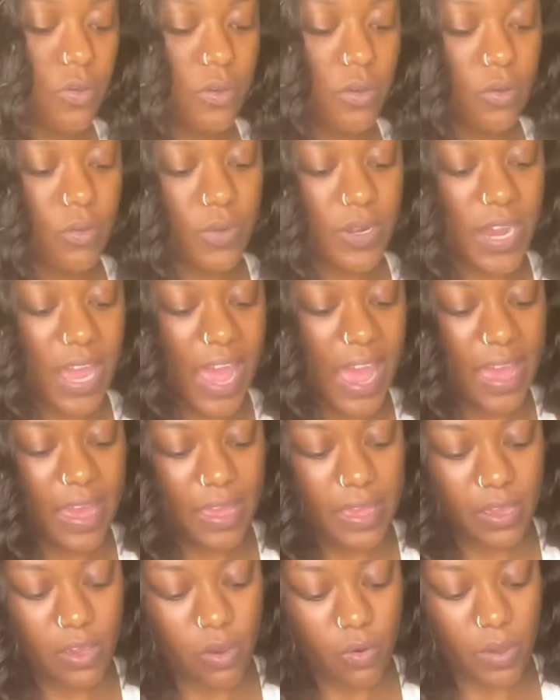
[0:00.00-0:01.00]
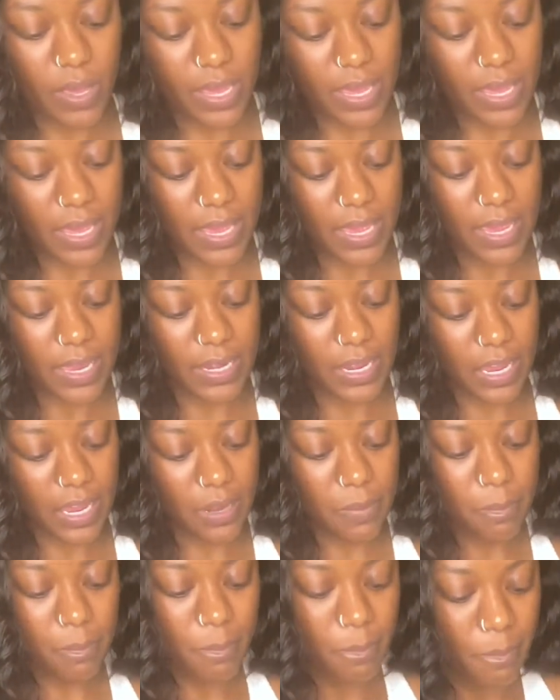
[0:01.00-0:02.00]
when I go ahead
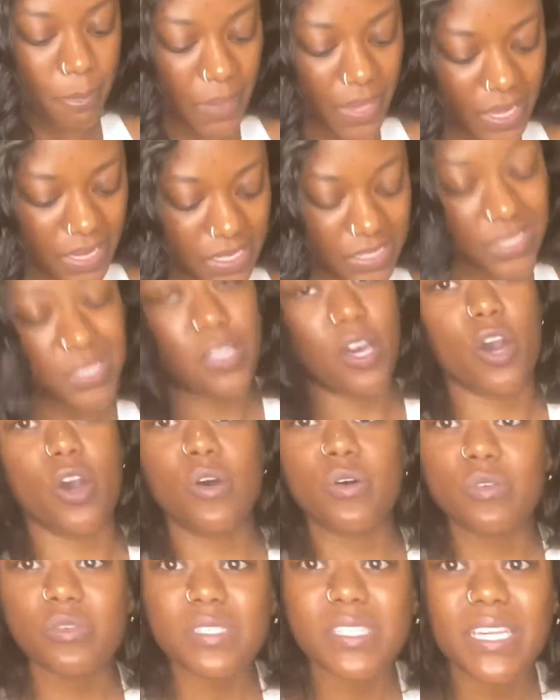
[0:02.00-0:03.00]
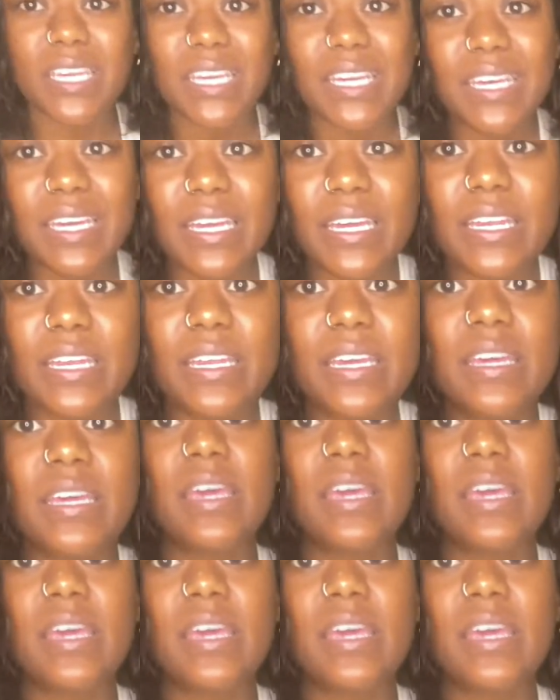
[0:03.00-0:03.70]
and mix those in,